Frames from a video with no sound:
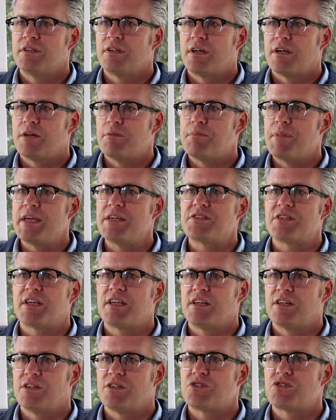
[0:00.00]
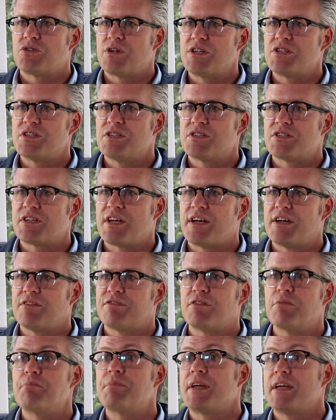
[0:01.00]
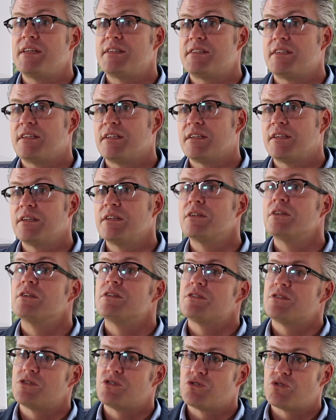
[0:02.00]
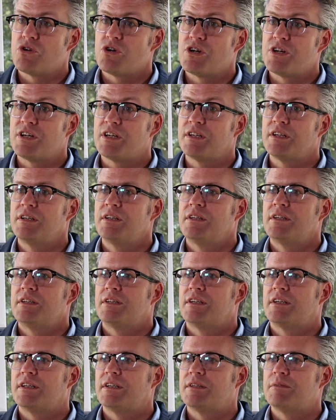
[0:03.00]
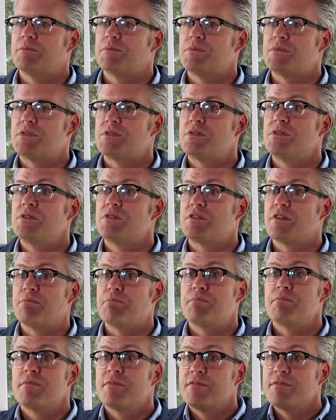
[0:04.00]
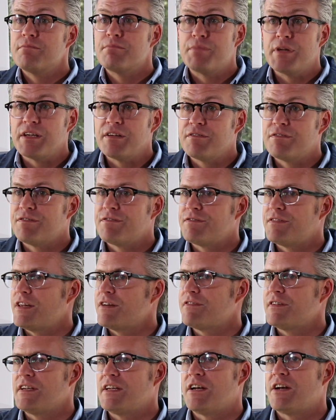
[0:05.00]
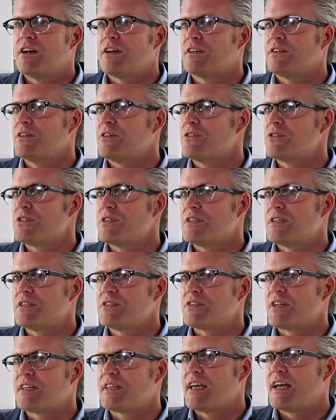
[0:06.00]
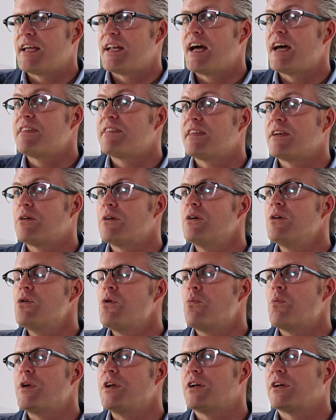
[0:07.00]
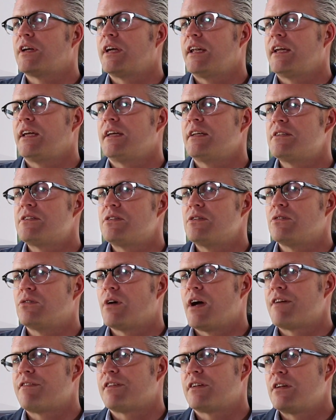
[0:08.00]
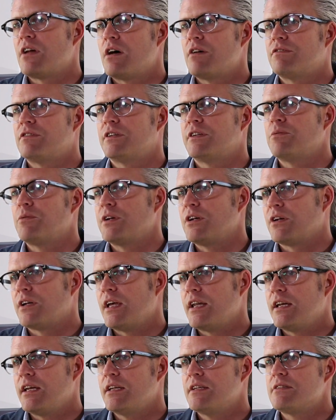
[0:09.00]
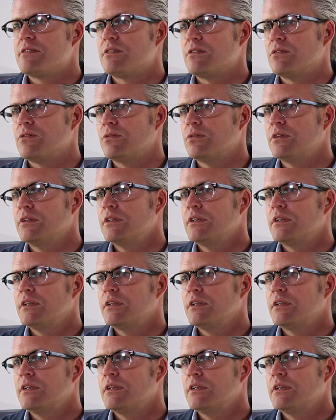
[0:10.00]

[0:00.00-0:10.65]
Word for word: uh, basic illustration style, from painting to drawing um, to big fluffy characters and things like that. I think when you're getting into graphic novel and when you're getting into